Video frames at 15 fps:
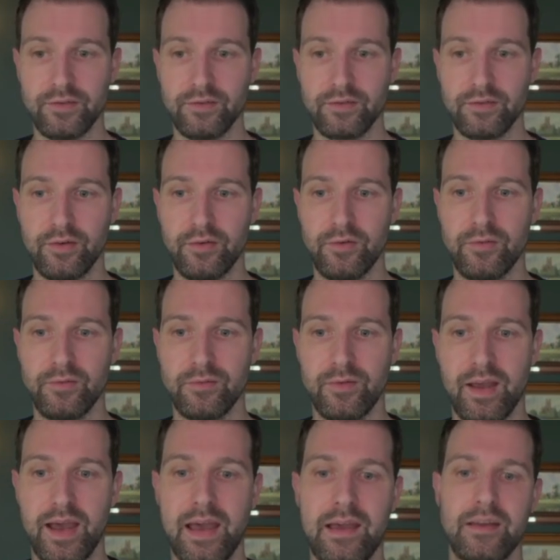So
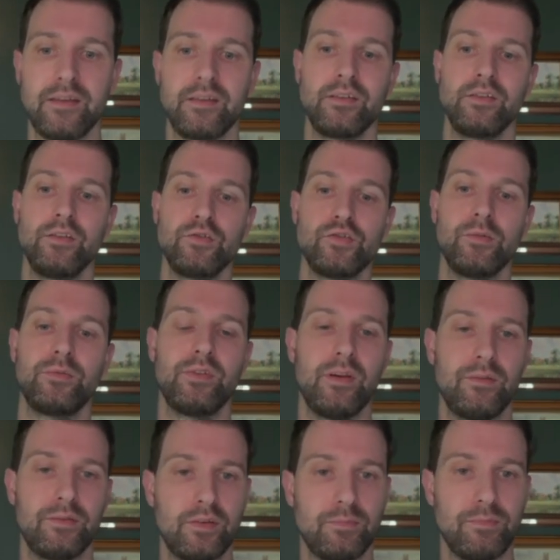our YouTube
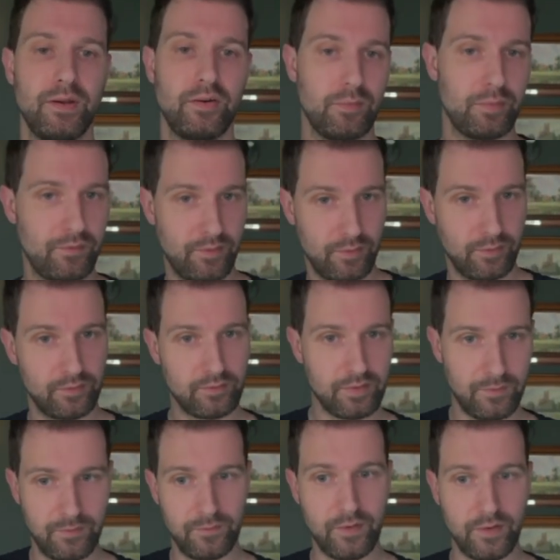service is made up of those
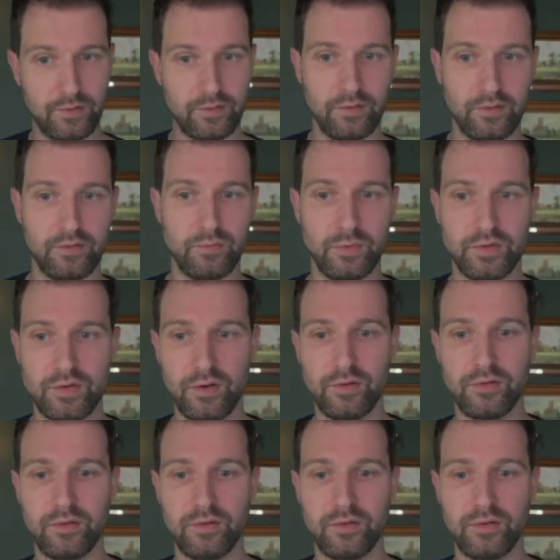different functions that we showed.